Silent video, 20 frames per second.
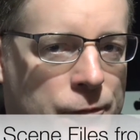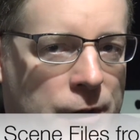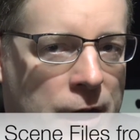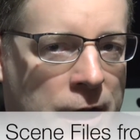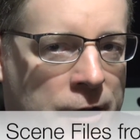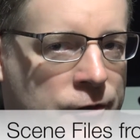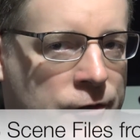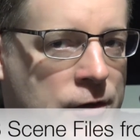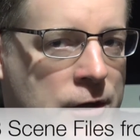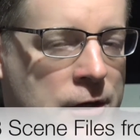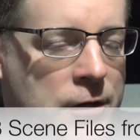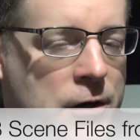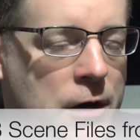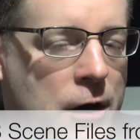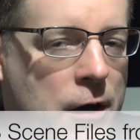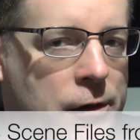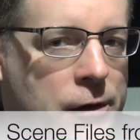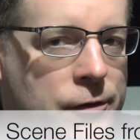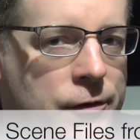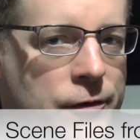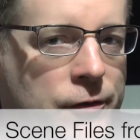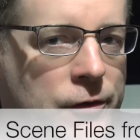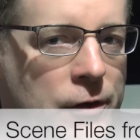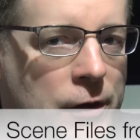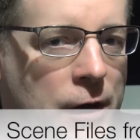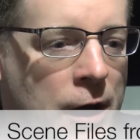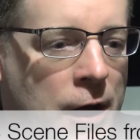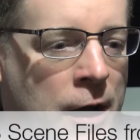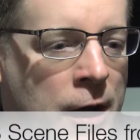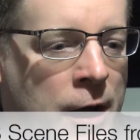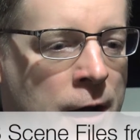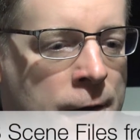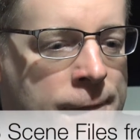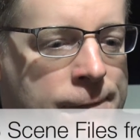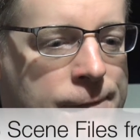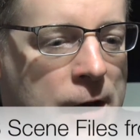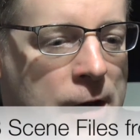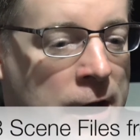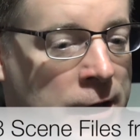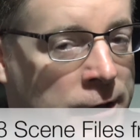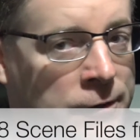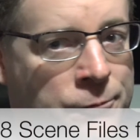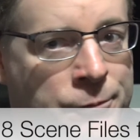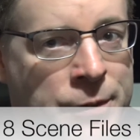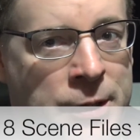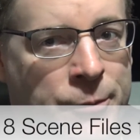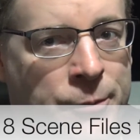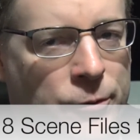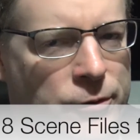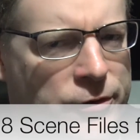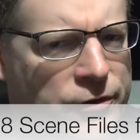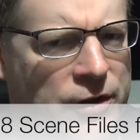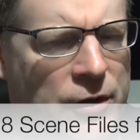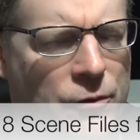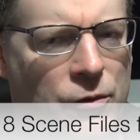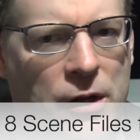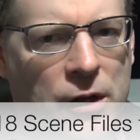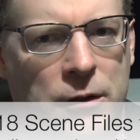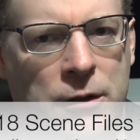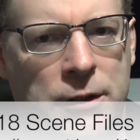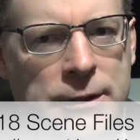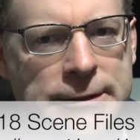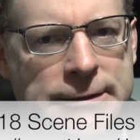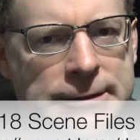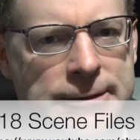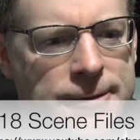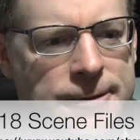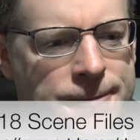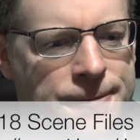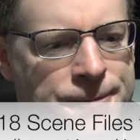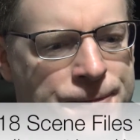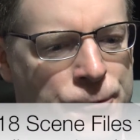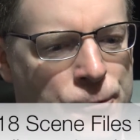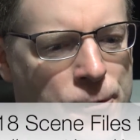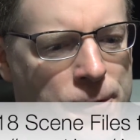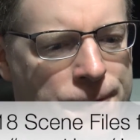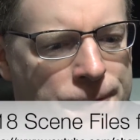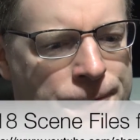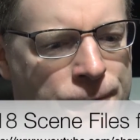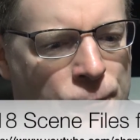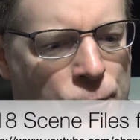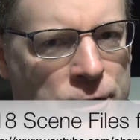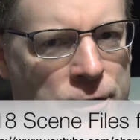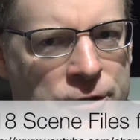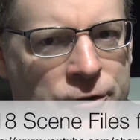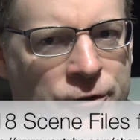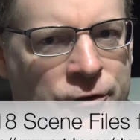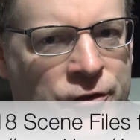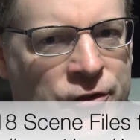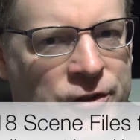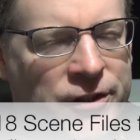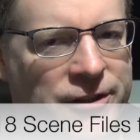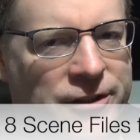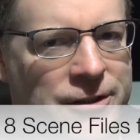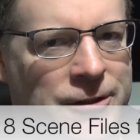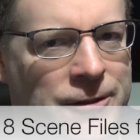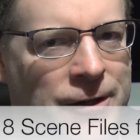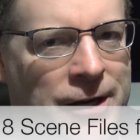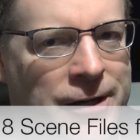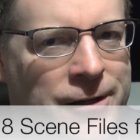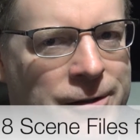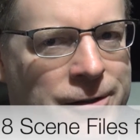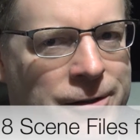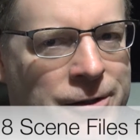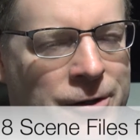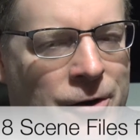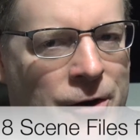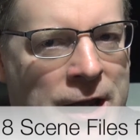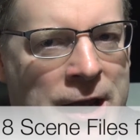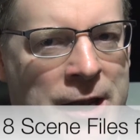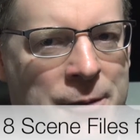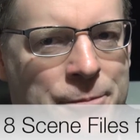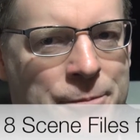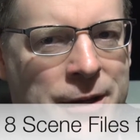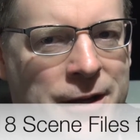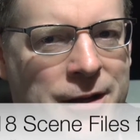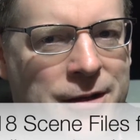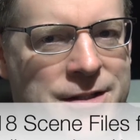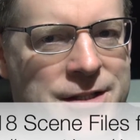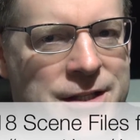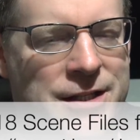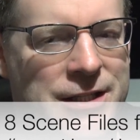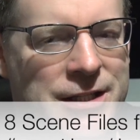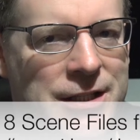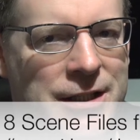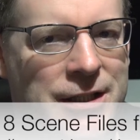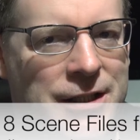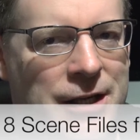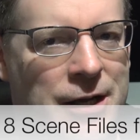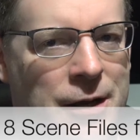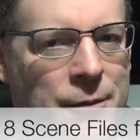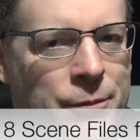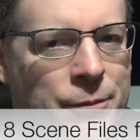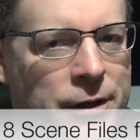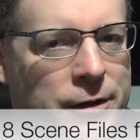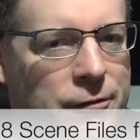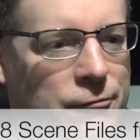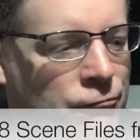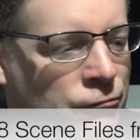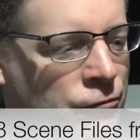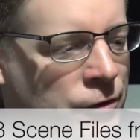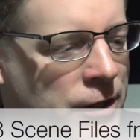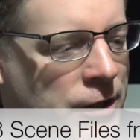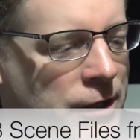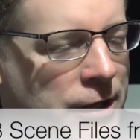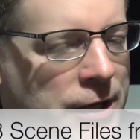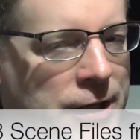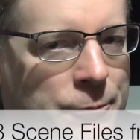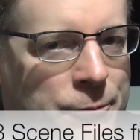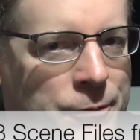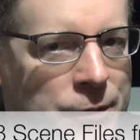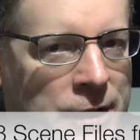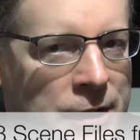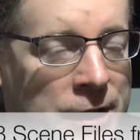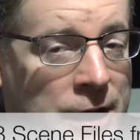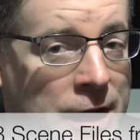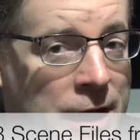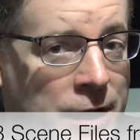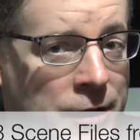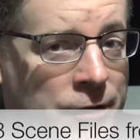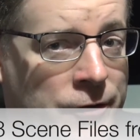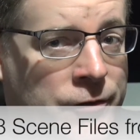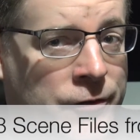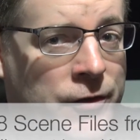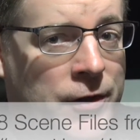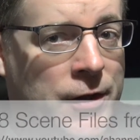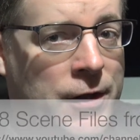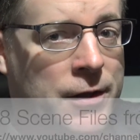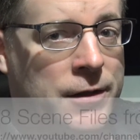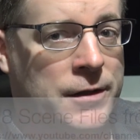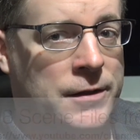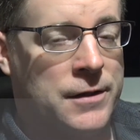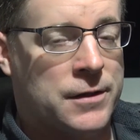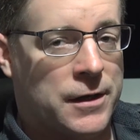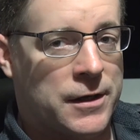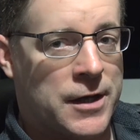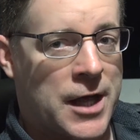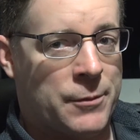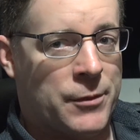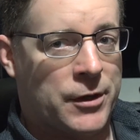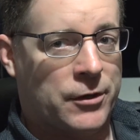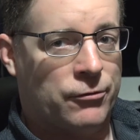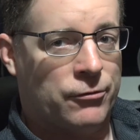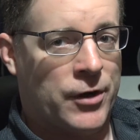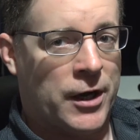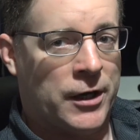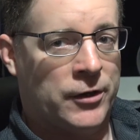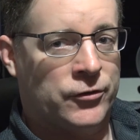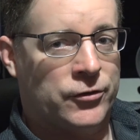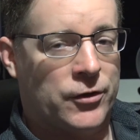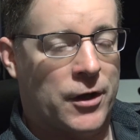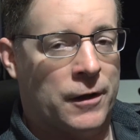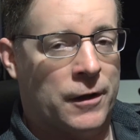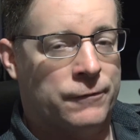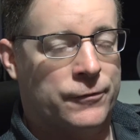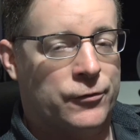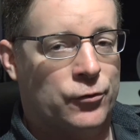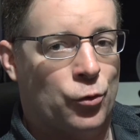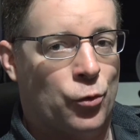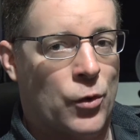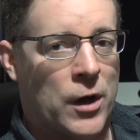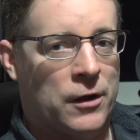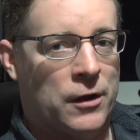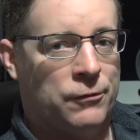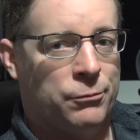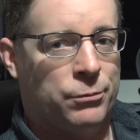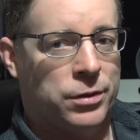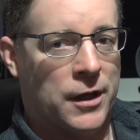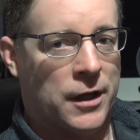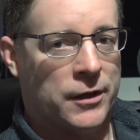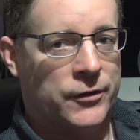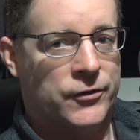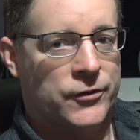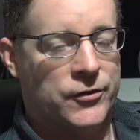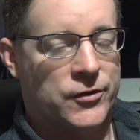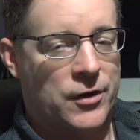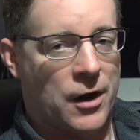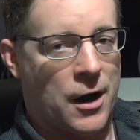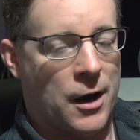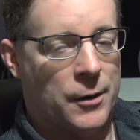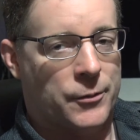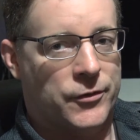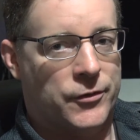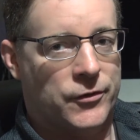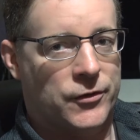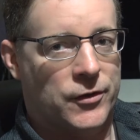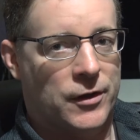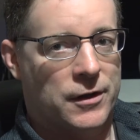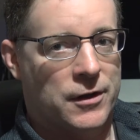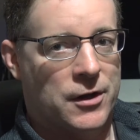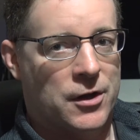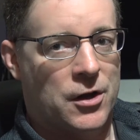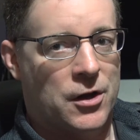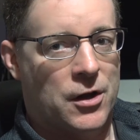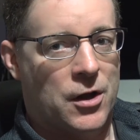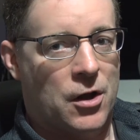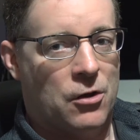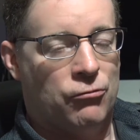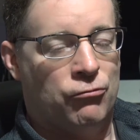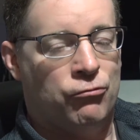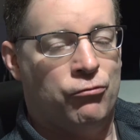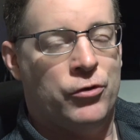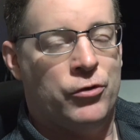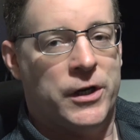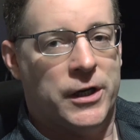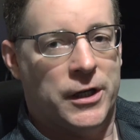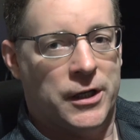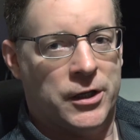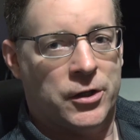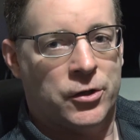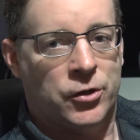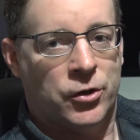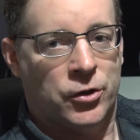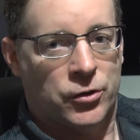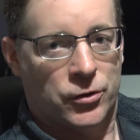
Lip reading: SD cards. And people will say, well, 440, I don't know, 8-bit. But really, it has the dynamic range of 12 plus stops. Really,